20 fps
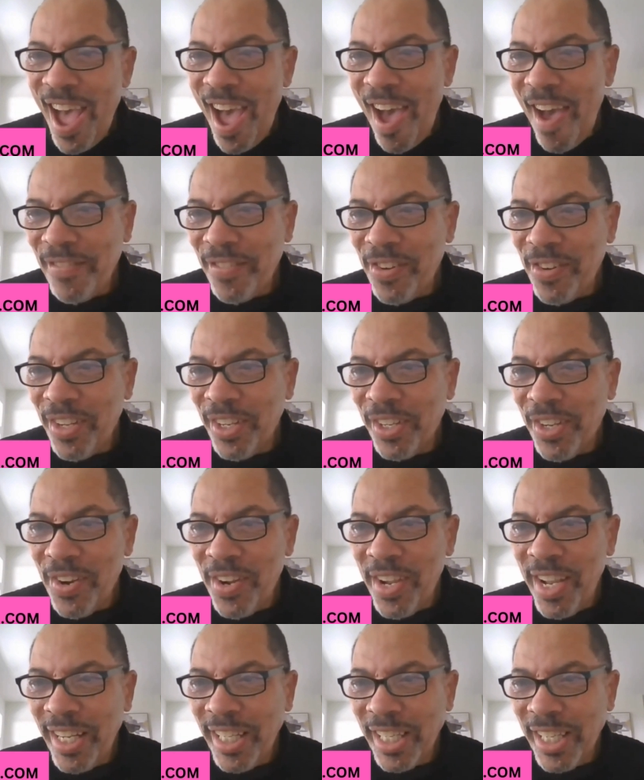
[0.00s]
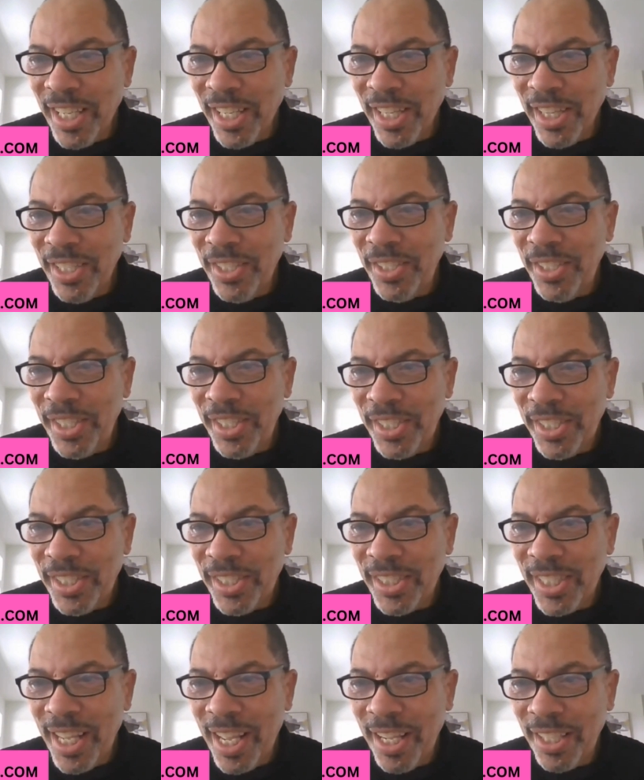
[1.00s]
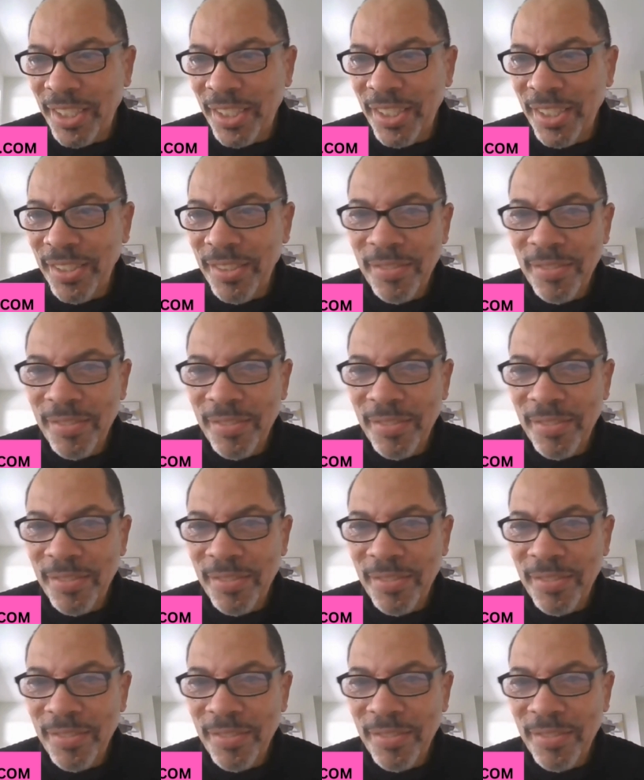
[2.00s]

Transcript: I'm going to go ahead and conclude this. Uh,